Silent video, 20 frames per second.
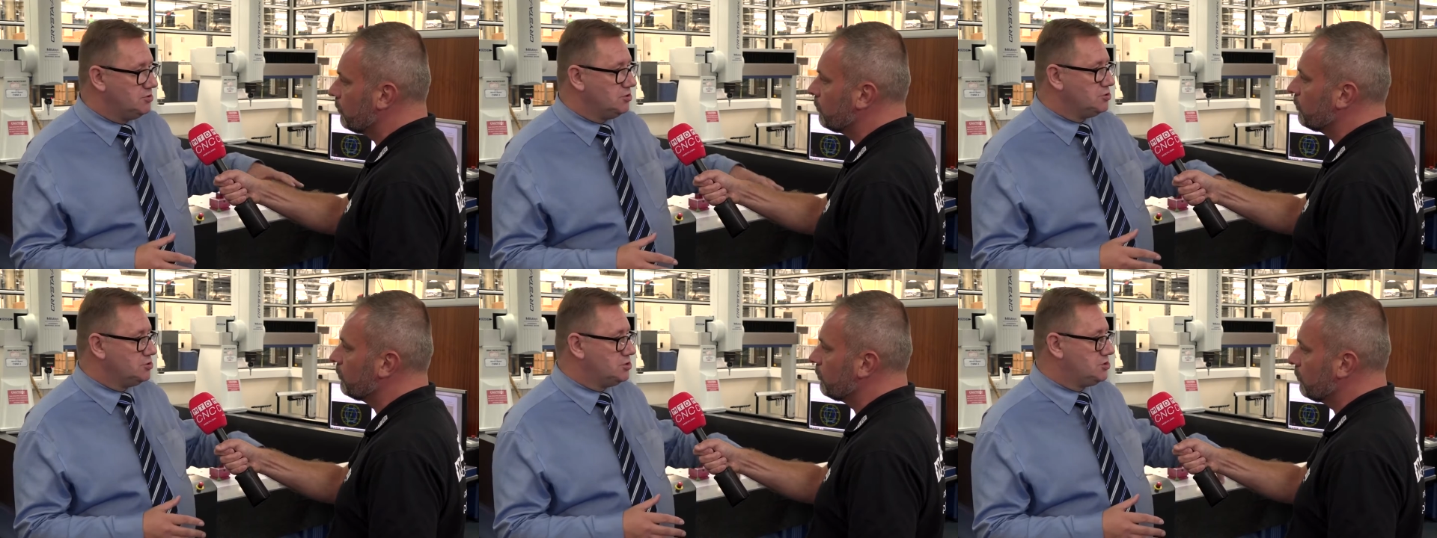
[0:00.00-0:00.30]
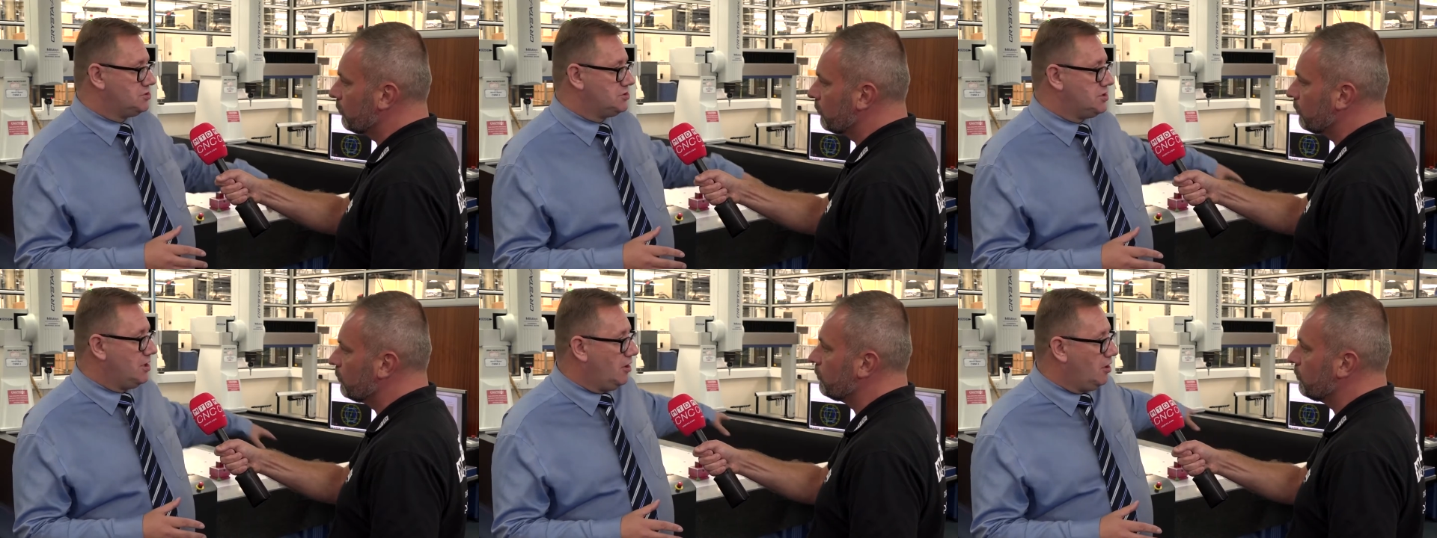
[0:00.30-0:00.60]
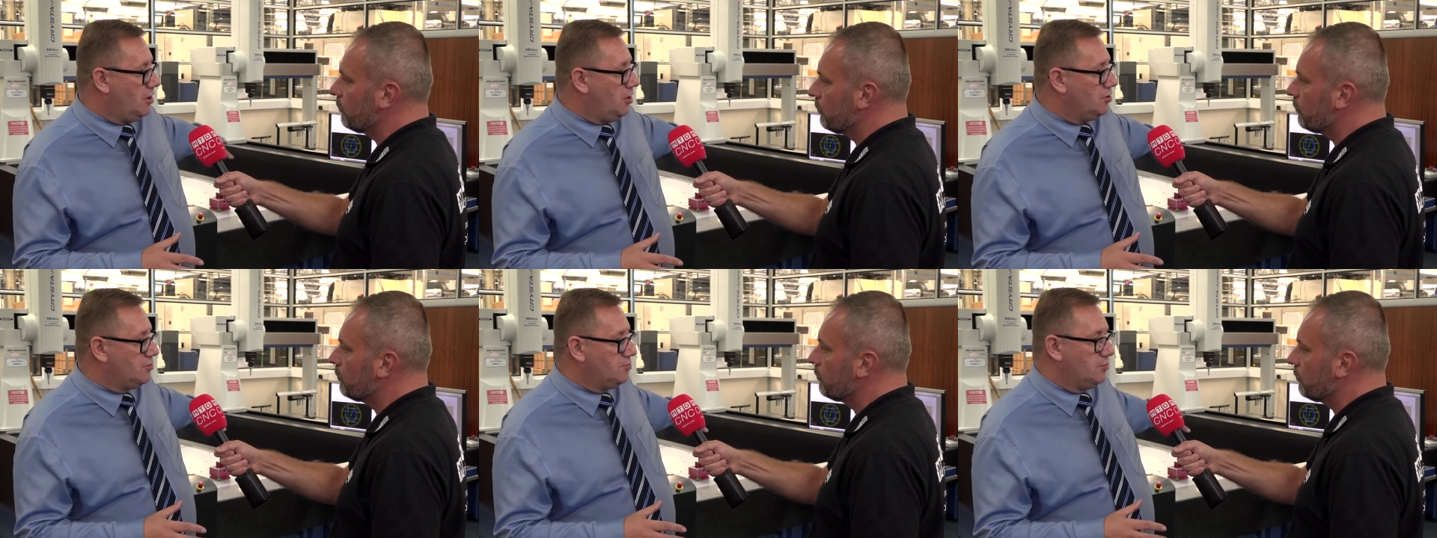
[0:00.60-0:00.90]
Speaker 1: not just the
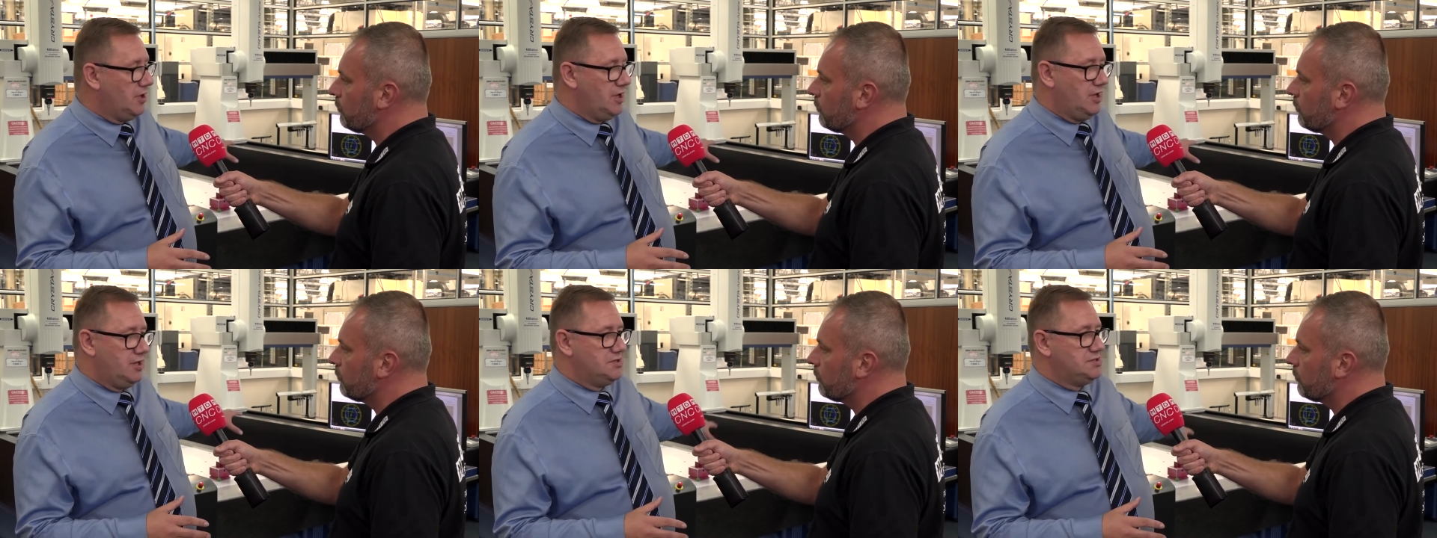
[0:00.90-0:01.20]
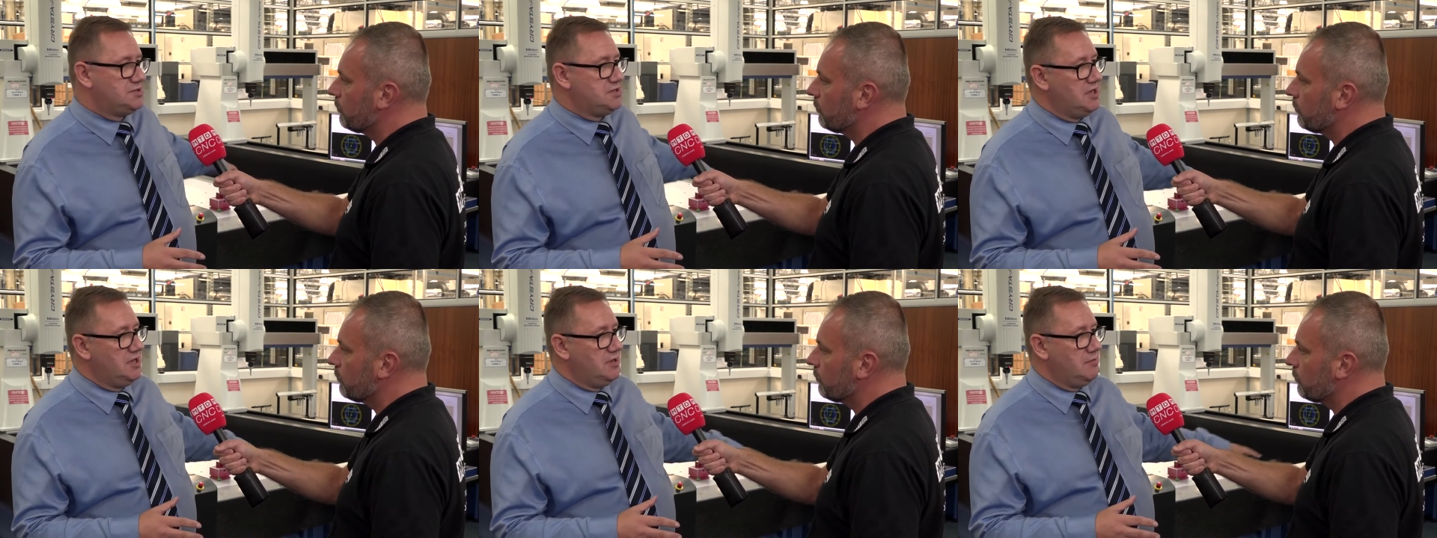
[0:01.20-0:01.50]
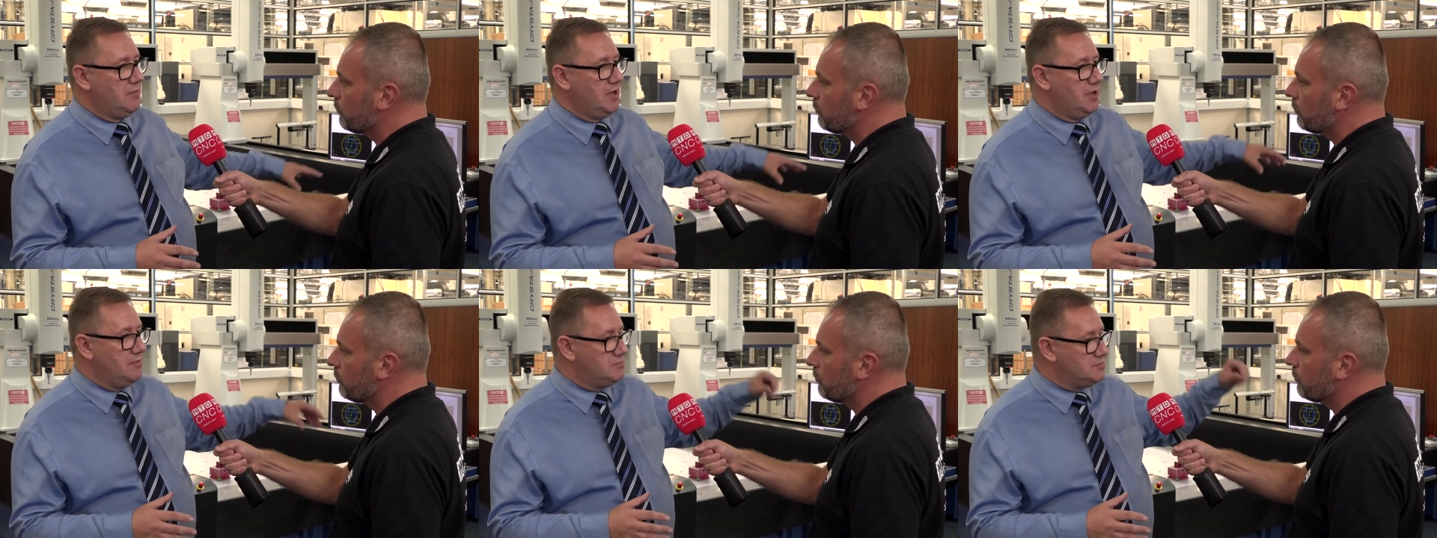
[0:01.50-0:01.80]
hardware, the
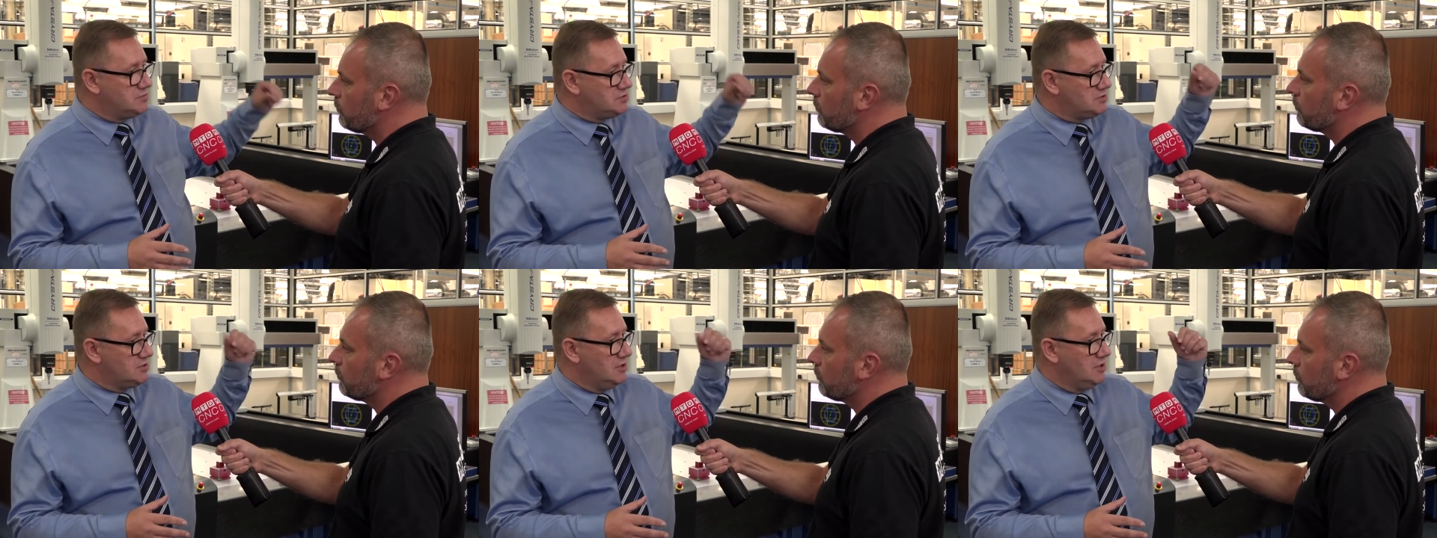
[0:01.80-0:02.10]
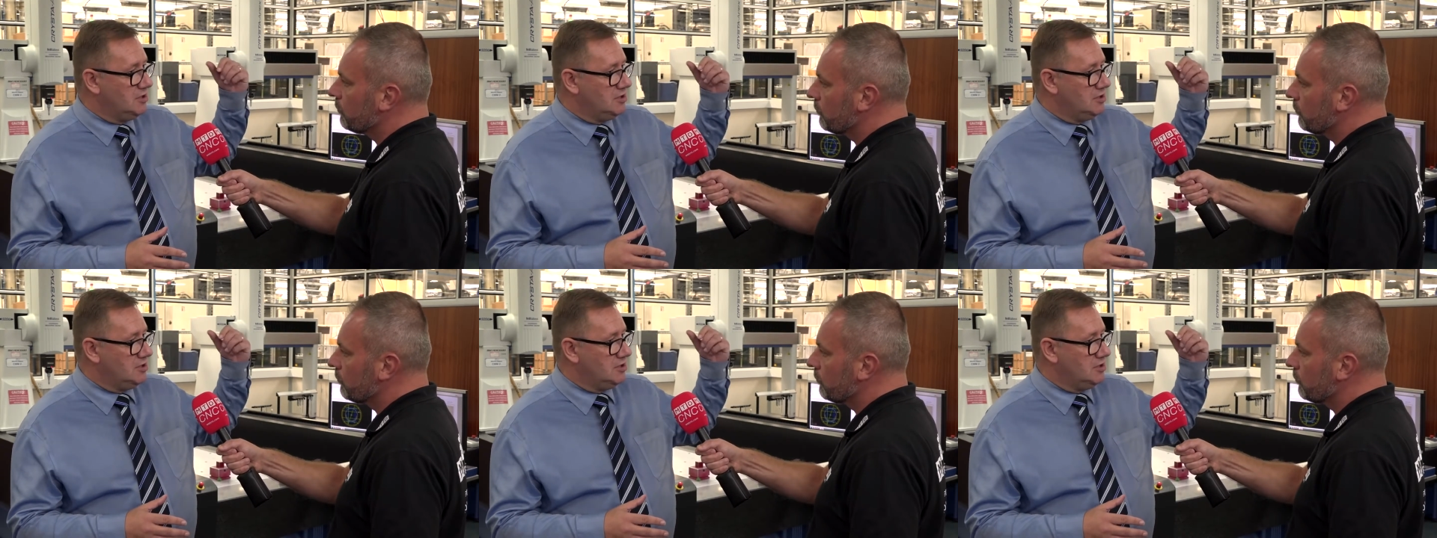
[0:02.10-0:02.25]
CMMs,